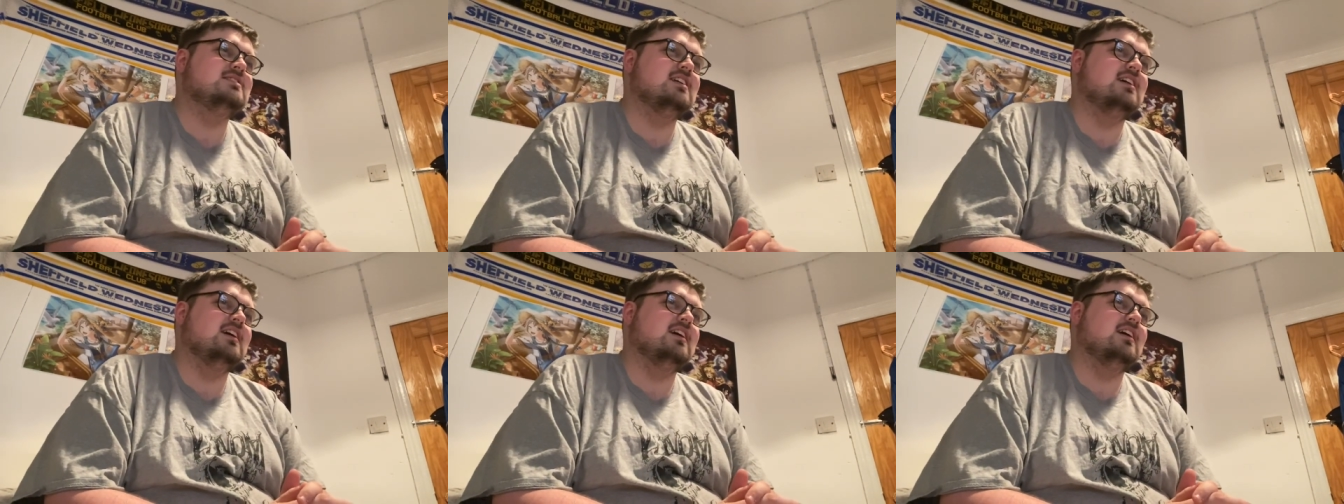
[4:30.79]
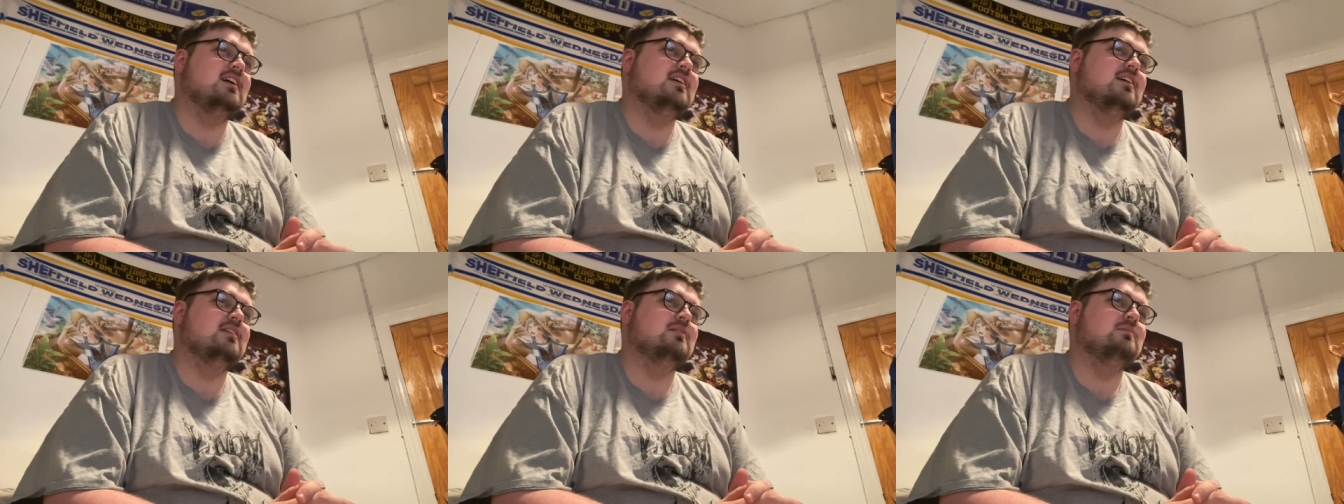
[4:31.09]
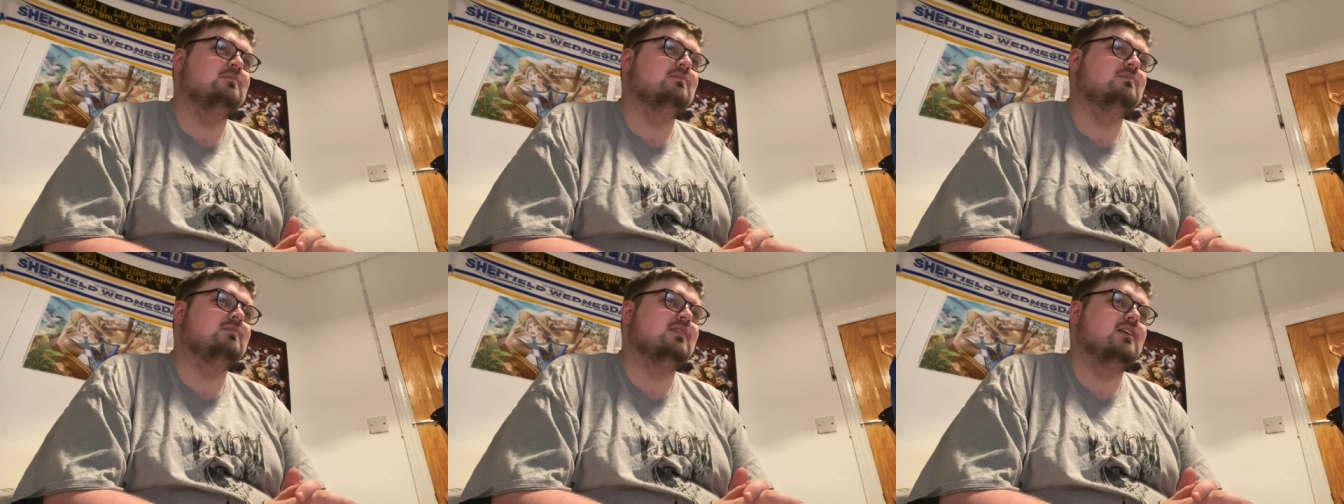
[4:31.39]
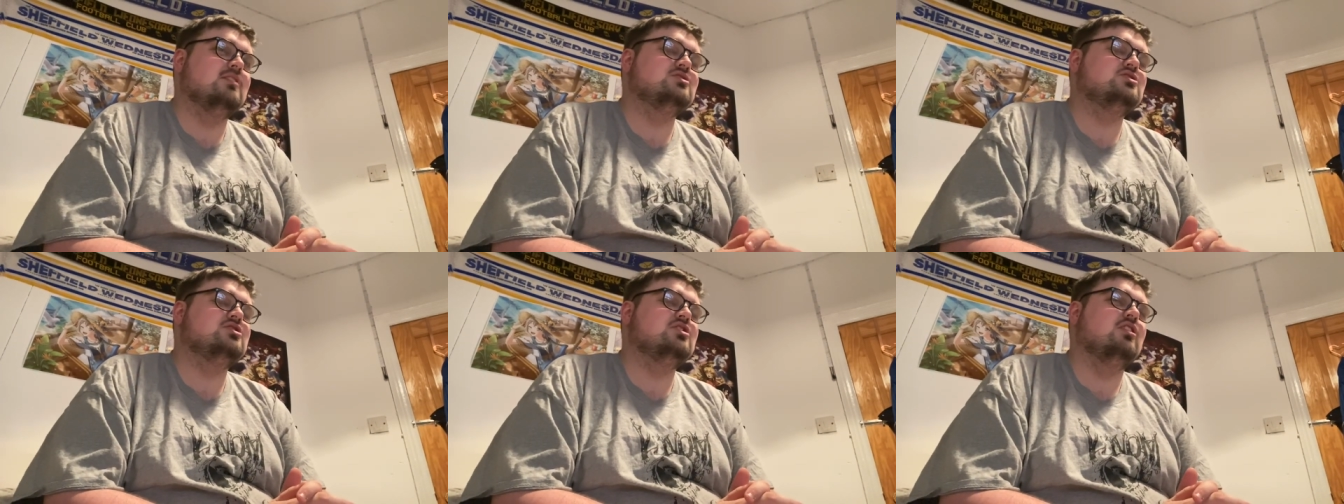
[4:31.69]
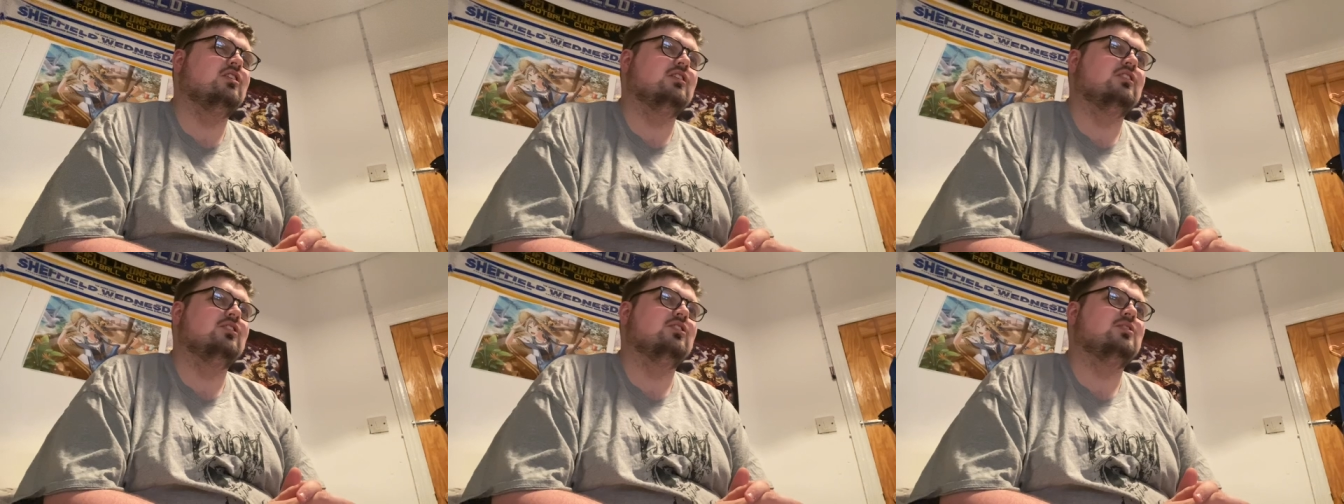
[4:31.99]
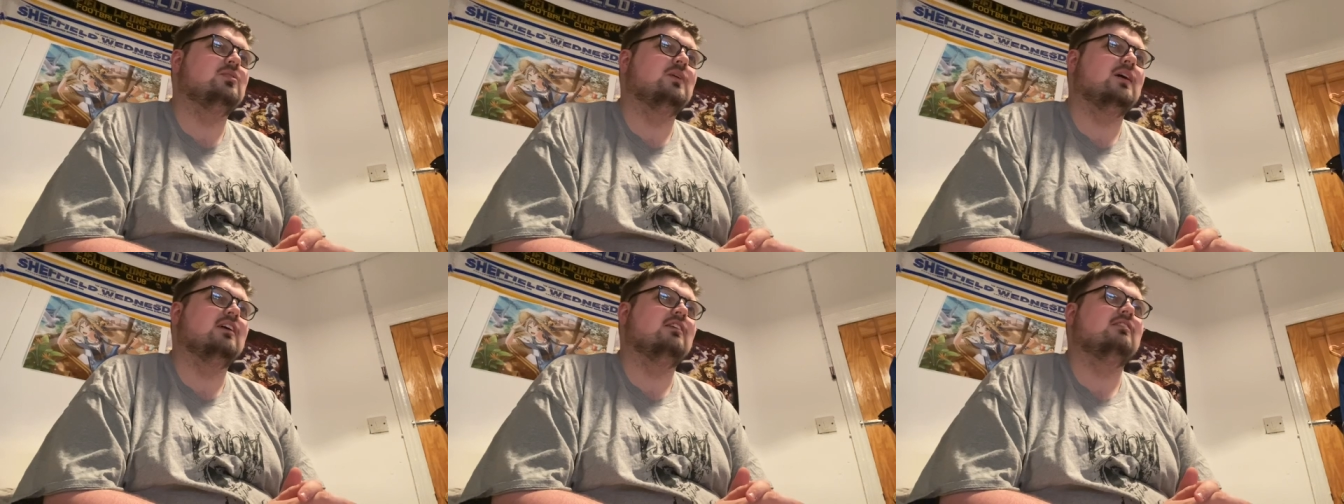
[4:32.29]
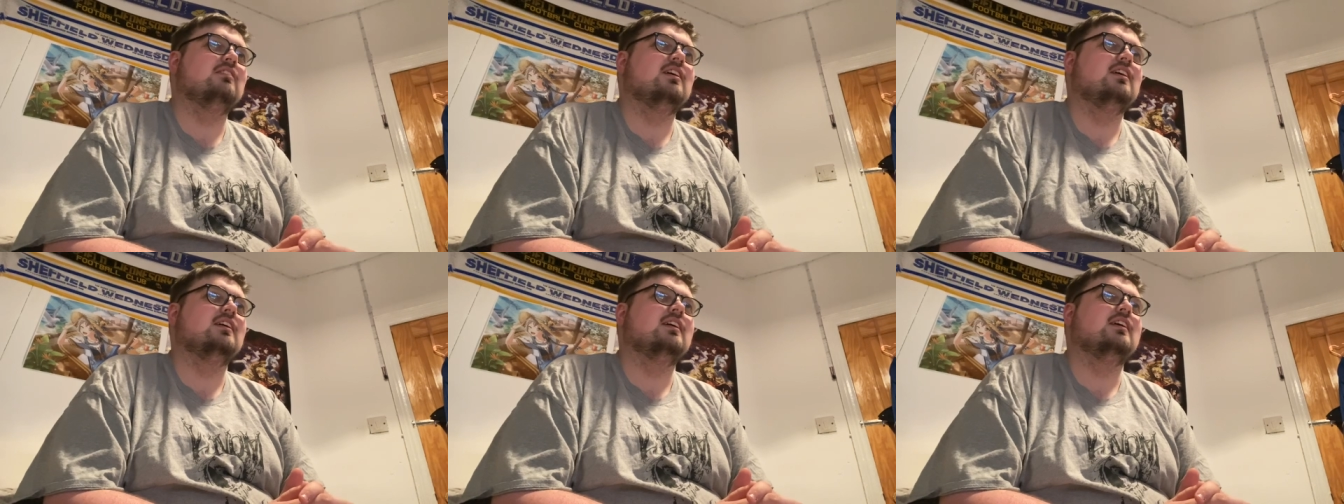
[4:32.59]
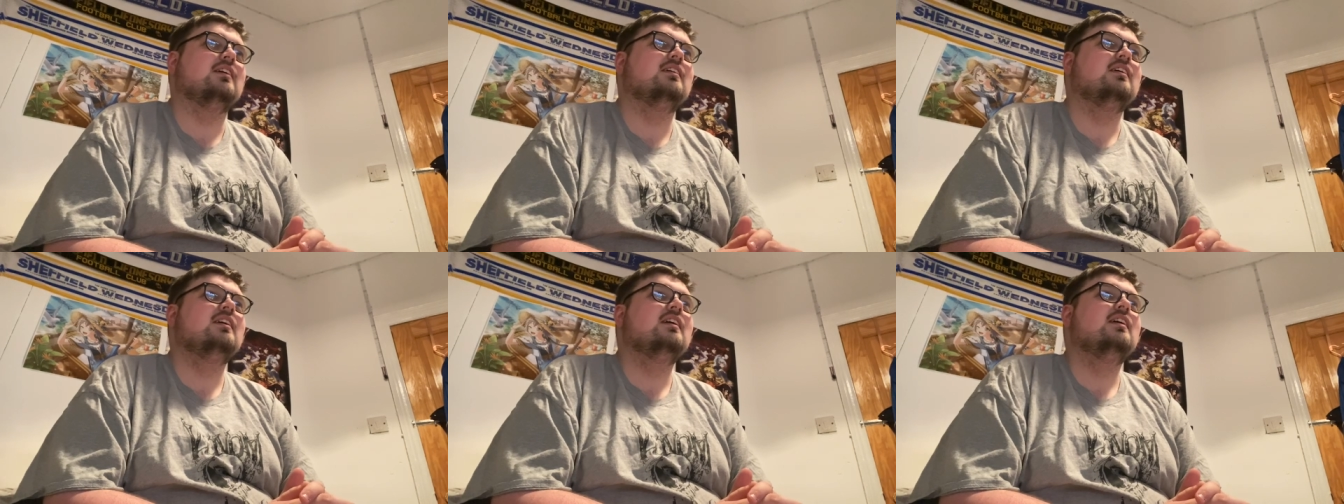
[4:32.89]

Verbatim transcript: um, it's short and sweet really.